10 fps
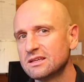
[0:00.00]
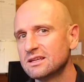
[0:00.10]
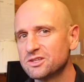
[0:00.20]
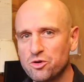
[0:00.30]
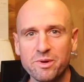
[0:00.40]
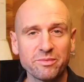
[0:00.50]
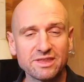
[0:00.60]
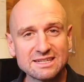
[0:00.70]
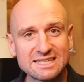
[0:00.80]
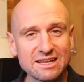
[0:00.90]
So remember,
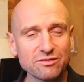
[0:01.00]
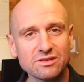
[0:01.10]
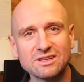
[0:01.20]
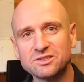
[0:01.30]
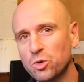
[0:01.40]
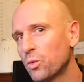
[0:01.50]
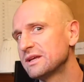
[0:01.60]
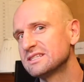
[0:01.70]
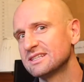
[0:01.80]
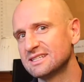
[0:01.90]
the devil is
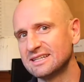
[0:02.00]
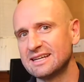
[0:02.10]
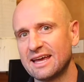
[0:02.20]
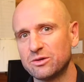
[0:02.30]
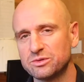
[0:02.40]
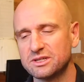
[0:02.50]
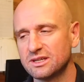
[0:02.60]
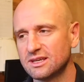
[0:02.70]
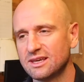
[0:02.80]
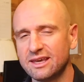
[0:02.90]
always in the details.
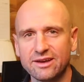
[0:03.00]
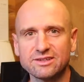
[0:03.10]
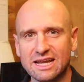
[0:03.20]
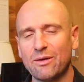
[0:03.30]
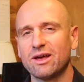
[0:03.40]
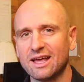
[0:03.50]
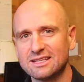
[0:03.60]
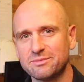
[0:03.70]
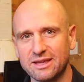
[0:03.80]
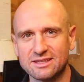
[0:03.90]
Here's how I like
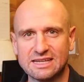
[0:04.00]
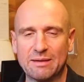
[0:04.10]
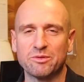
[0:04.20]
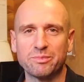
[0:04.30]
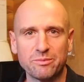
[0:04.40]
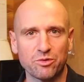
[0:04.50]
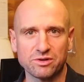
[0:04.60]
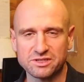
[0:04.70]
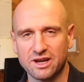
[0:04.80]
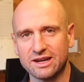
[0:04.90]
to make this game a bit more
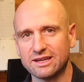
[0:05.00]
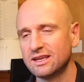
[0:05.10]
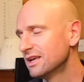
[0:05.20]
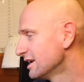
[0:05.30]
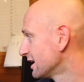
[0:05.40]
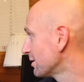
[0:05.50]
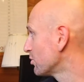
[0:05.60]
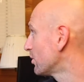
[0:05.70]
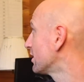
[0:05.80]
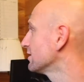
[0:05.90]
exciting. Number
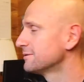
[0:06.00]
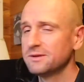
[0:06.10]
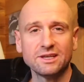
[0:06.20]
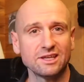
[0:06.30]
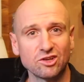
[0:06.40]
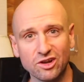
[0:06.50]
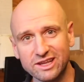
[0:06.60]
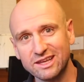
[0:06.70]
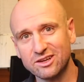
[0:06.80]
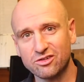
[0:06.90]
one, you got to
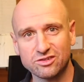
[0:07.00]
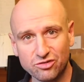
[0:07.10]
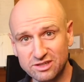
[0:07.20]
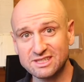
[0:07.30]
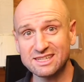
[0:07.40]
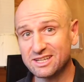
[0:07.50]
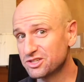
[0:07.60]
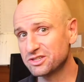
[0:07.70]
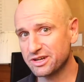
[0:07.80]
get your trusty kitchen